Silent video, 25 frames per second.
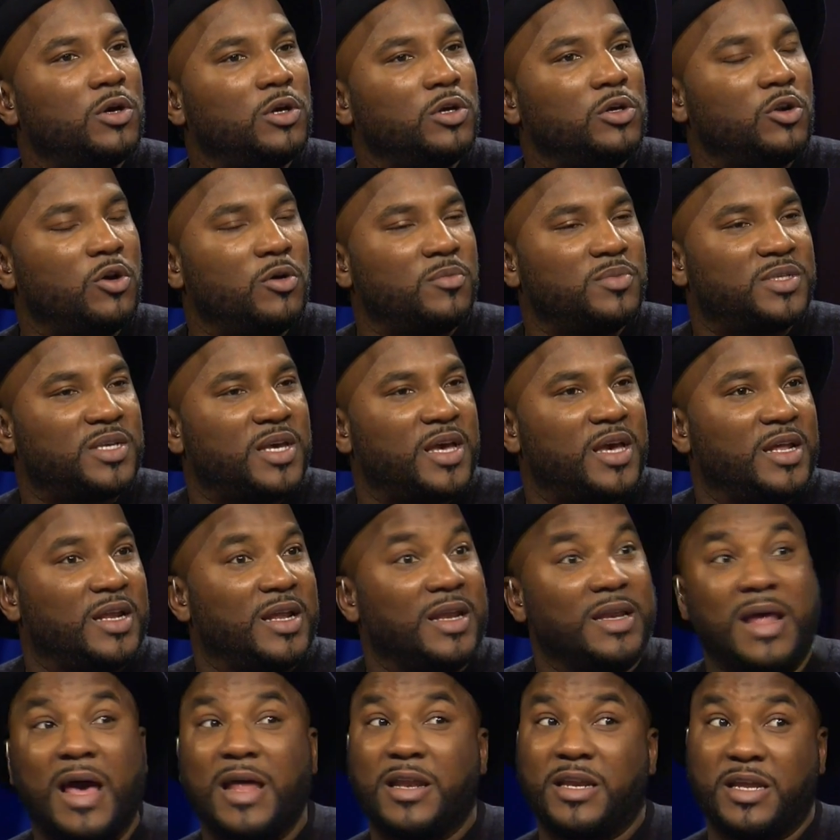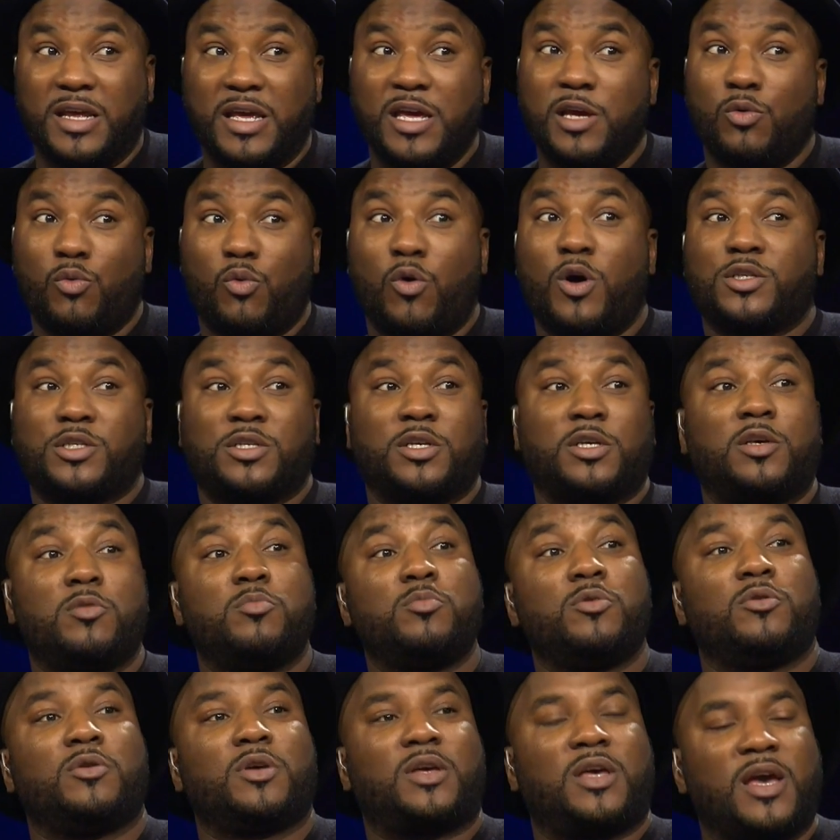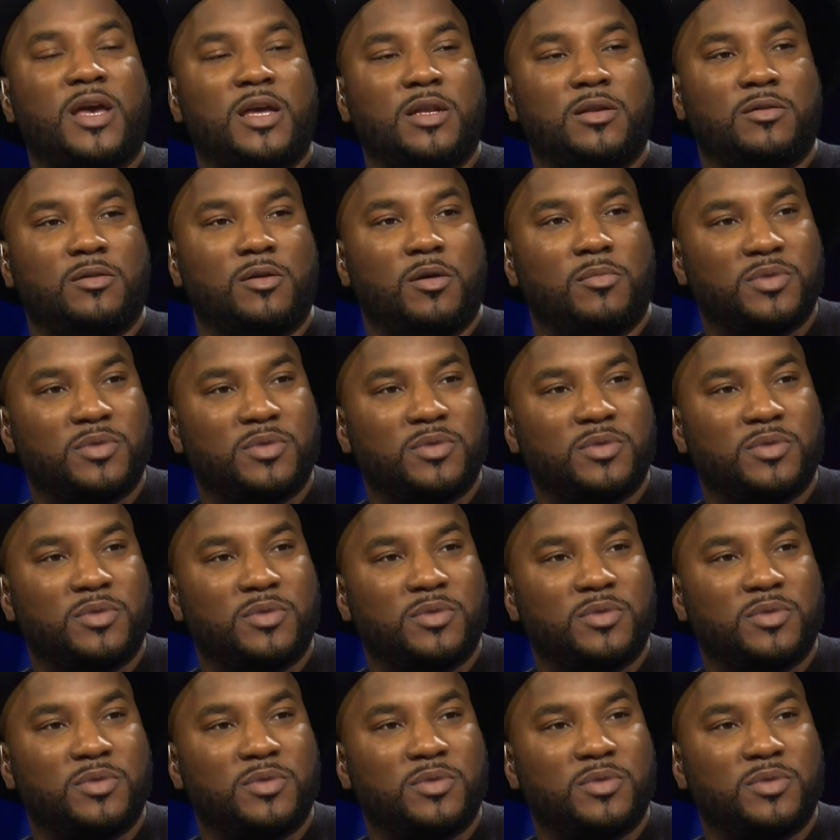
You know what I'm saying? And not that he wasn't communicating.